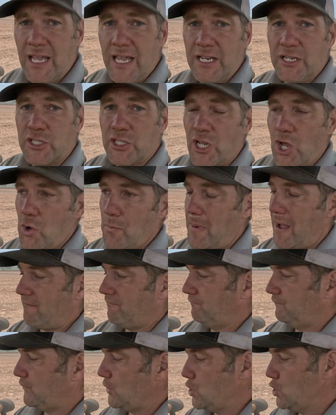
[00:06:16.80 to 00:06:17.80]
And so
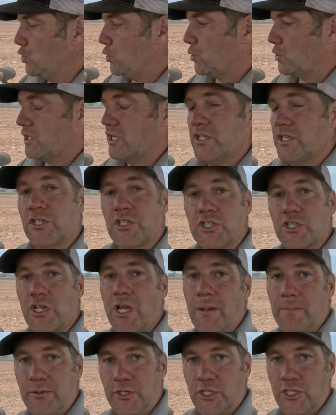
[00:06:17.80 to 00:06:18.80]
my fuel
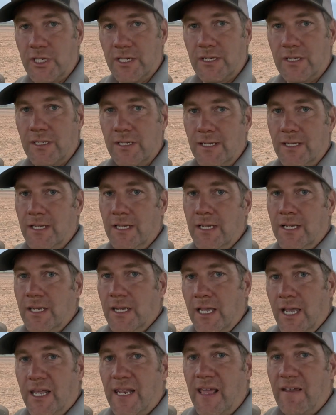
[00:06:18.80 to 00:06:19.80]
consumption
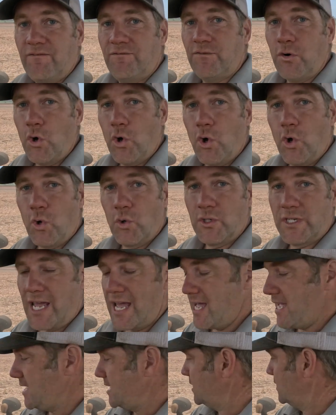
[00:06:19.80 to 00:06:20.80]
and a full
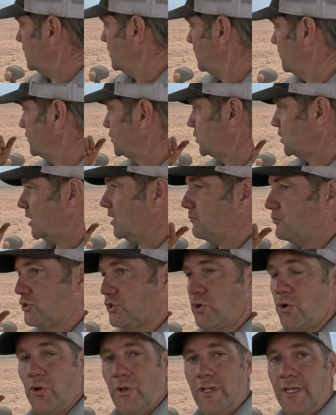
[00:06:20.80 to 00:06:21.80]
day of
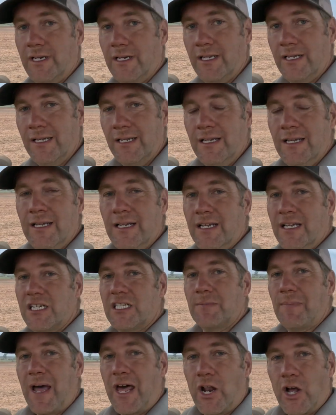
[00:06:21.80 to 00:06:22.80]
subsoiling
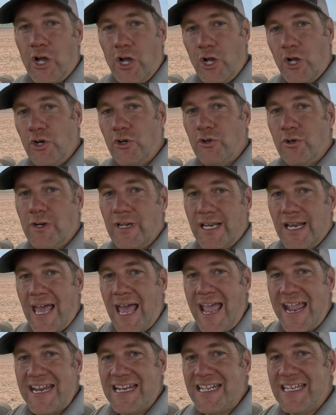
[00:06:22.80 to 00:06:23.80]
is about
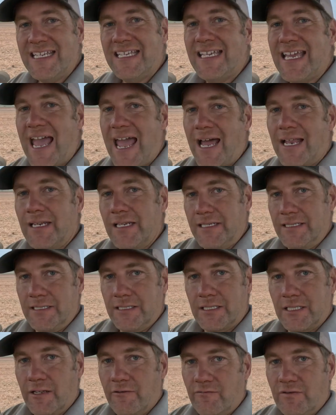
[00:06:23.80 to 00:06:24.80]
180
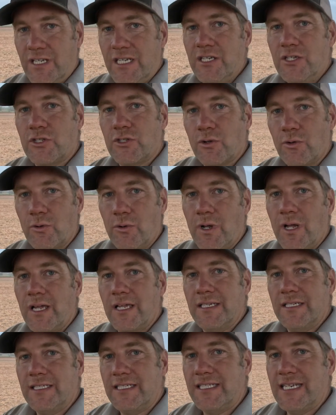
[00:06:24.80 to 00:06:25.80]
gallons of diesel
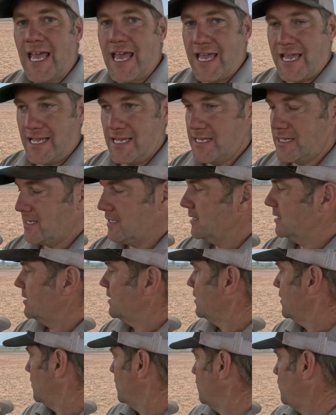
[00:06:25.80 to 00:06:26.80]
a day
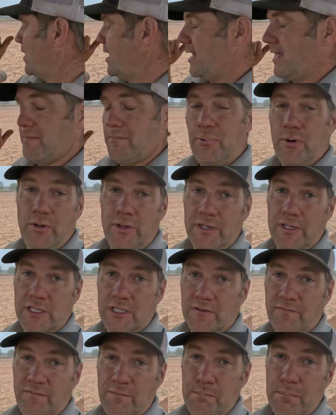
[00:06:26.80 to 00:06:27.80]
while I'm pulling
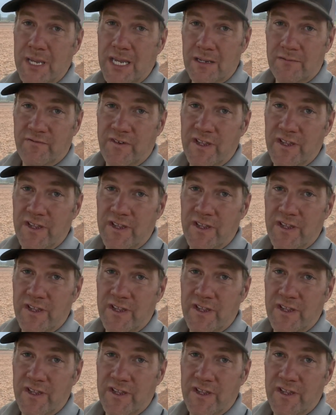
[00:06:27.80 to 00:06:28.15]
this big